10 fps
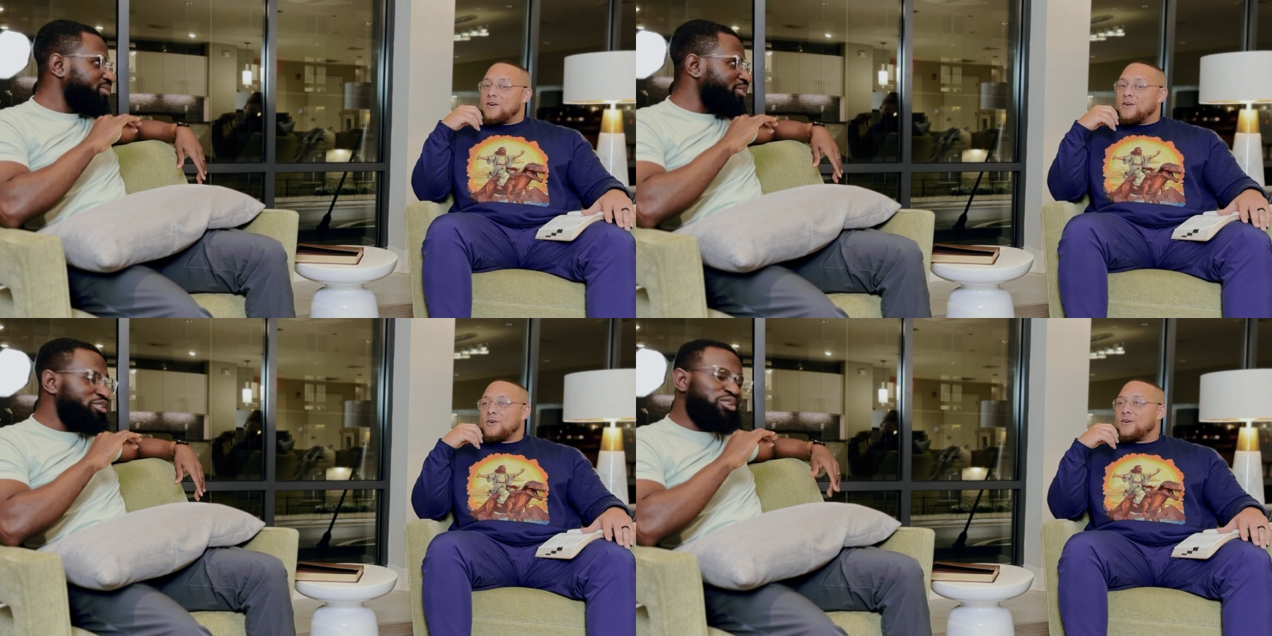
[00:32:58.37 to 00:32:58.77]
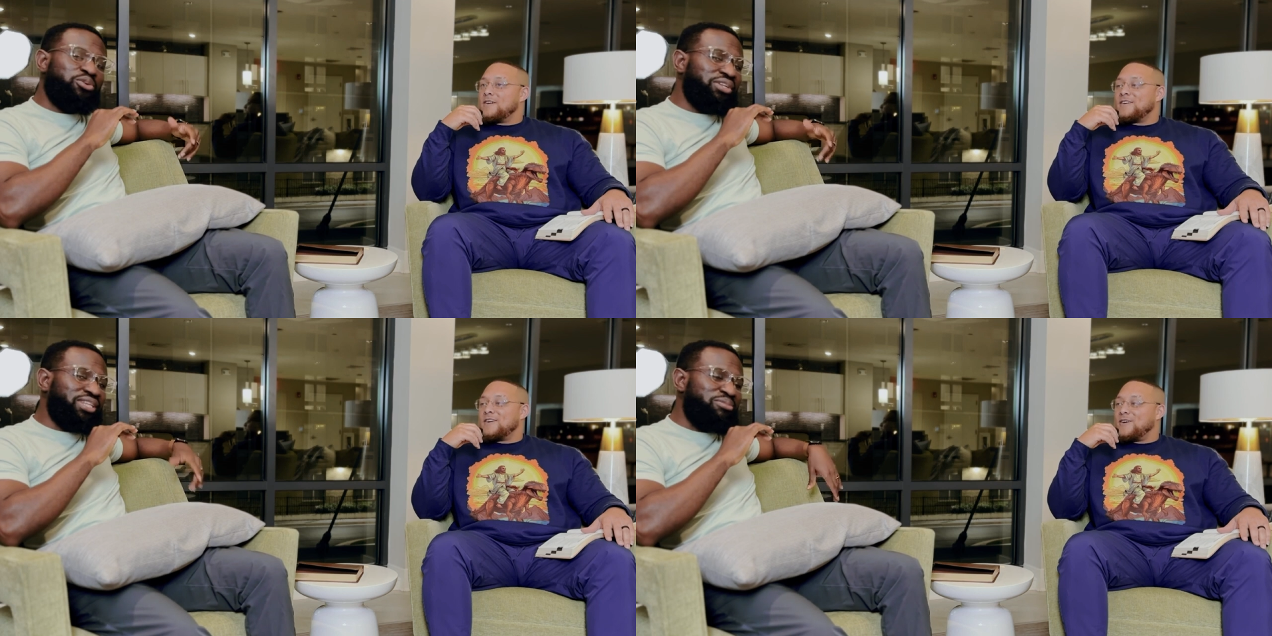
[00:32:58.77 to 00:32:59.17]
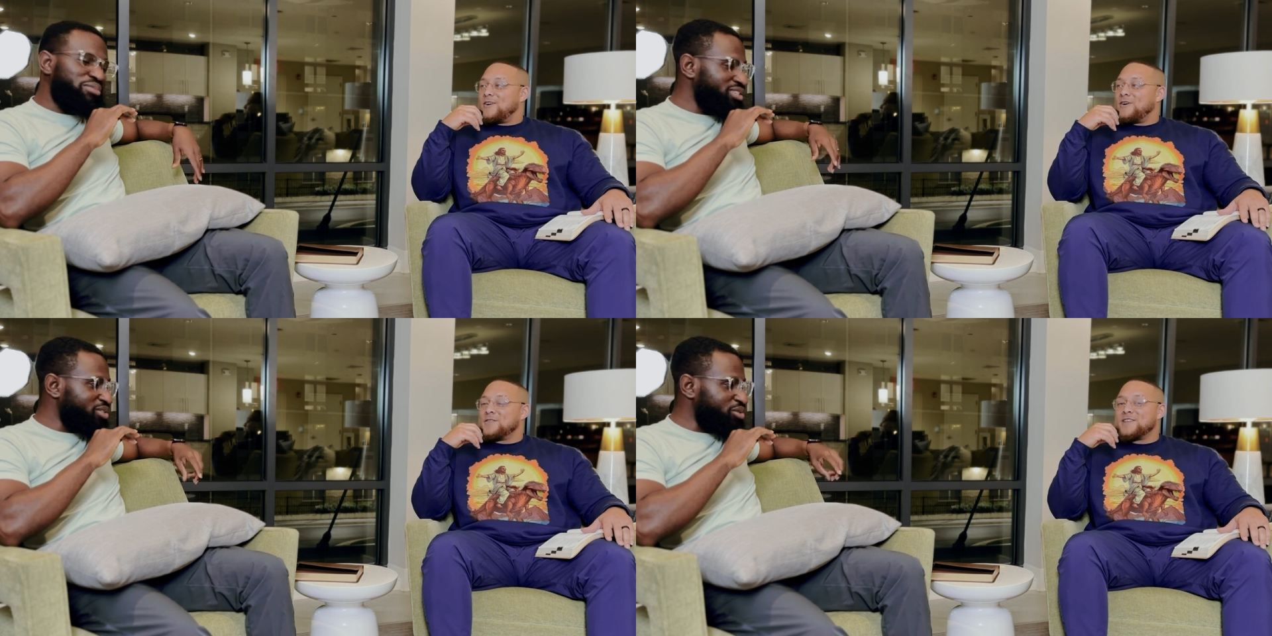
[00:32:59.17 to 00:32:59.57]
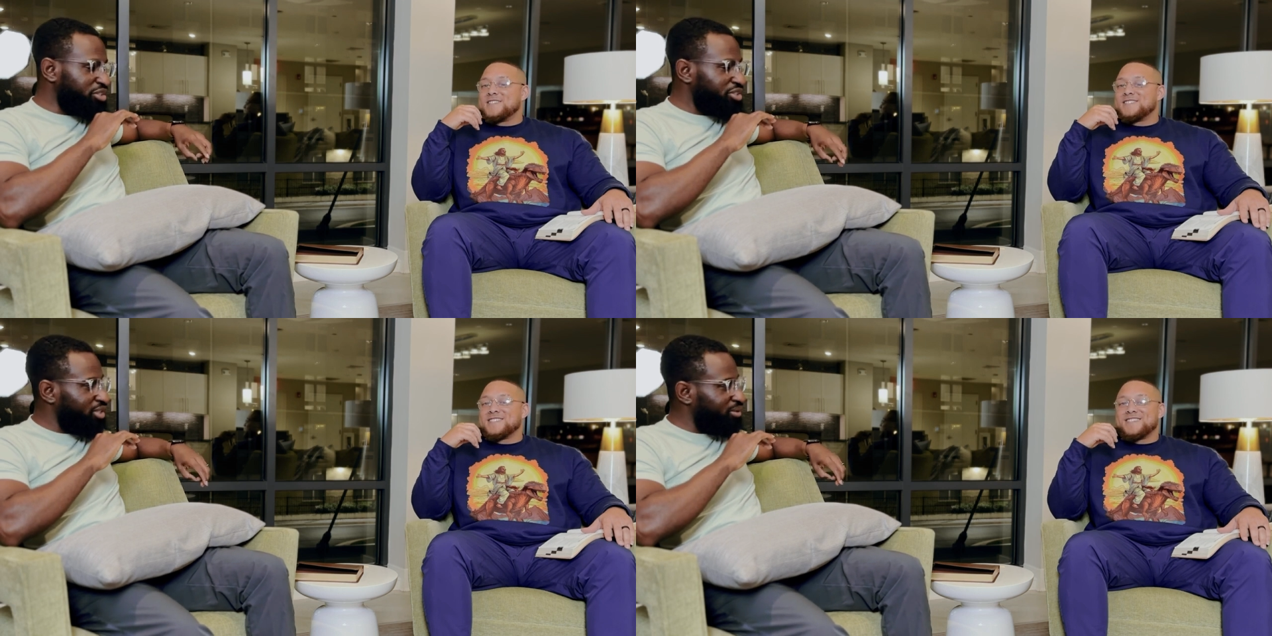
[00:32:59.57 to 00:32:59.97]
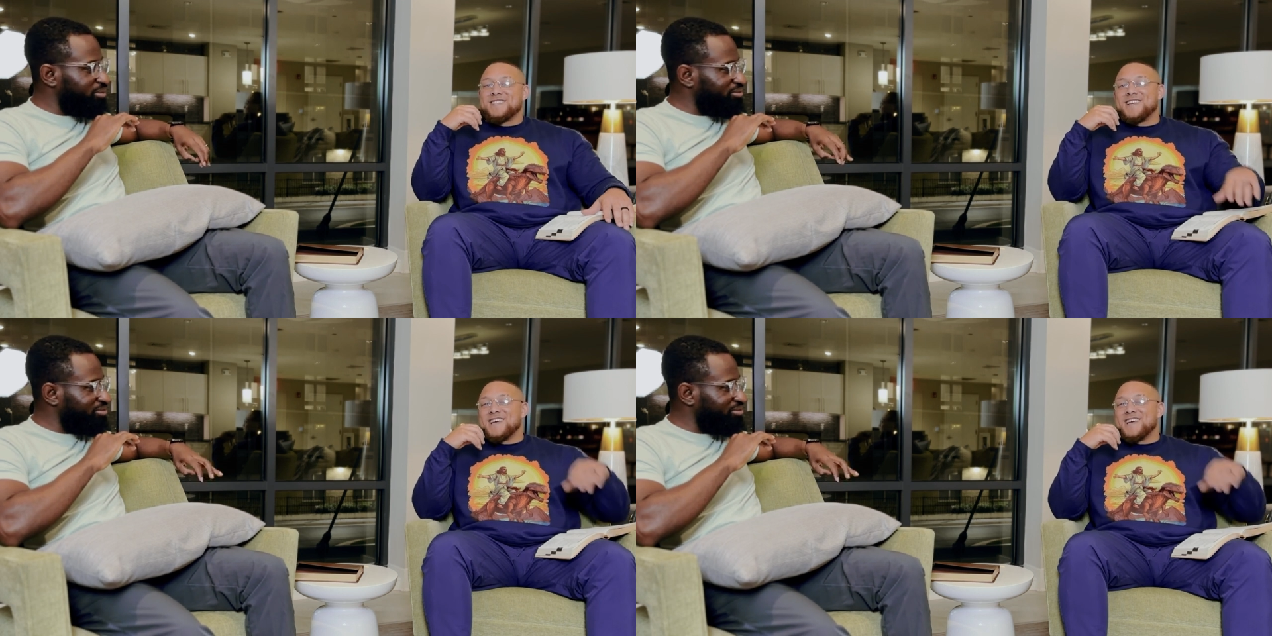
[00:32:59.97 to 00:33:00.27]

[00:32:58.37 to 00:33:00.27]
Speaker 1: If all, you don't know what that means, go search it up.